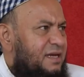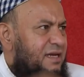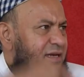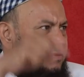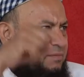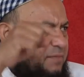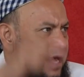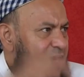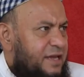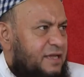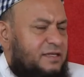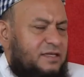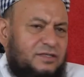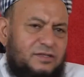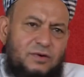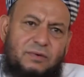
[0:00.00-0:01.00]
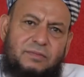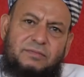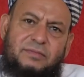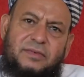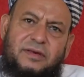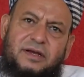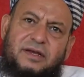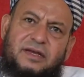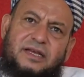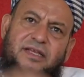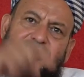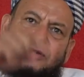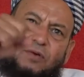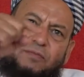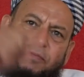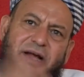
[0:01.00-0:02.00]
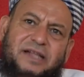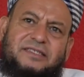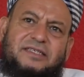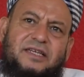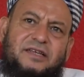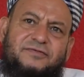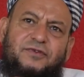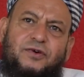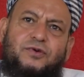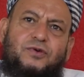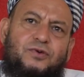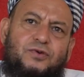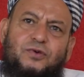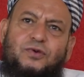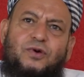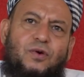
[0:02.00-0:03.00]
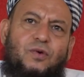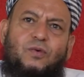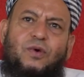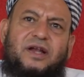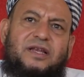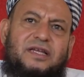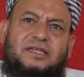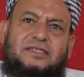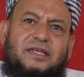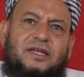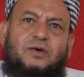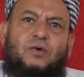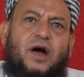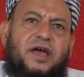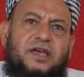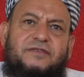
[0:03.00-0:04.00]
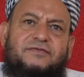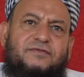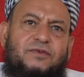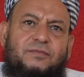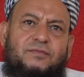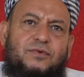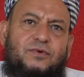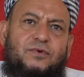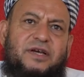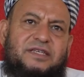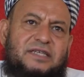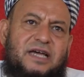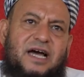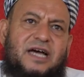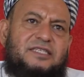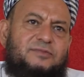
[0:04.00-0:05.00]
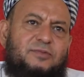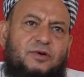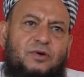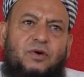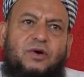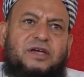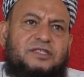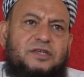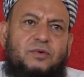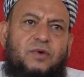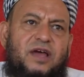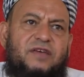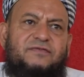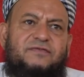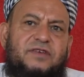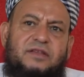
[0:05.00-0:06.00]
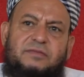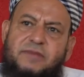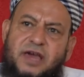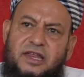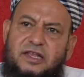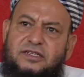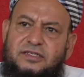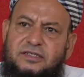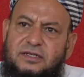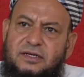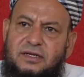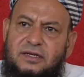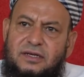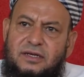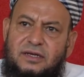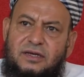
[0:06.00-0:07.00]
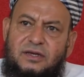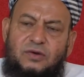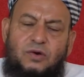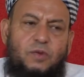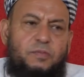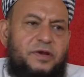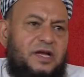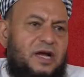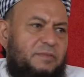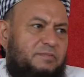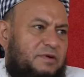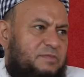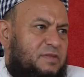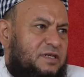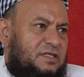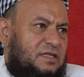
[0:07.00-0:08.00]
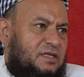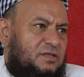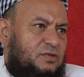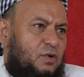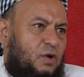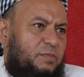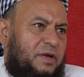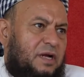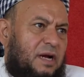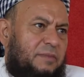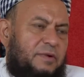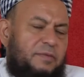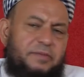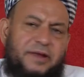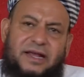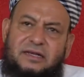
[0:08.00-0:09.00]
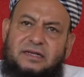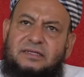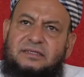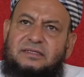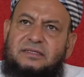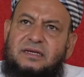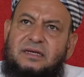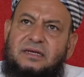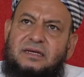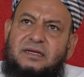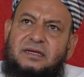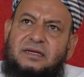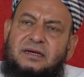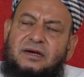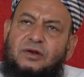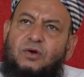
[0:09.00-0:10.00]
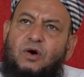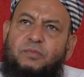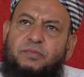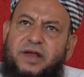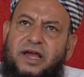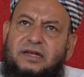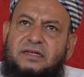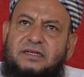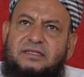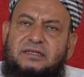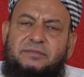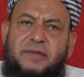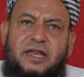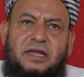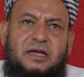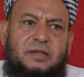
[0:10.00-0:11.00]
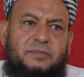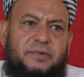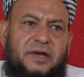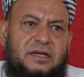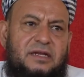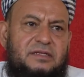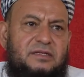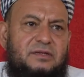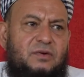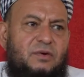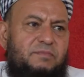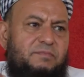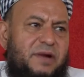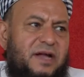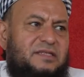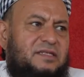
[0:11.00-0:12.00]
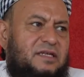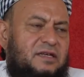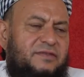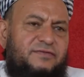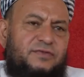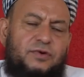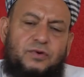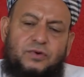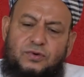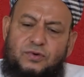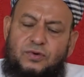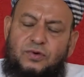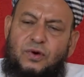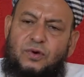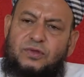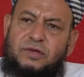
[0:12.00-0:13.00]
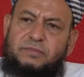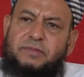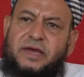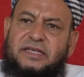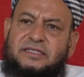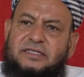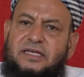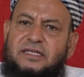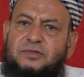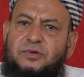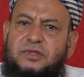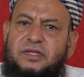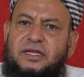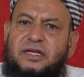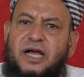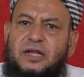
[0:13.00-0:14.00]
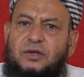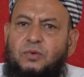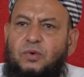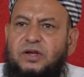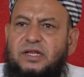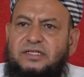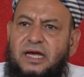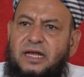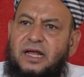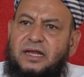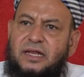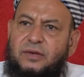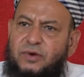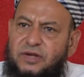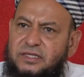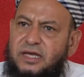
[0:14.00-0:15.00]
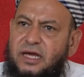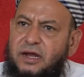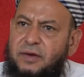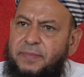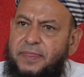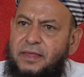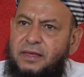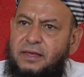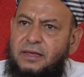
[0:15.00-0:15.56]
Marriage is it's compulsory for you to know what is required from you as a husband or as a wife in marriage. You're opening up a business, you're opening up a practice, a law practice, a medical practice. It's compulsory for you to know the basics with regard to what is halal and what is haram.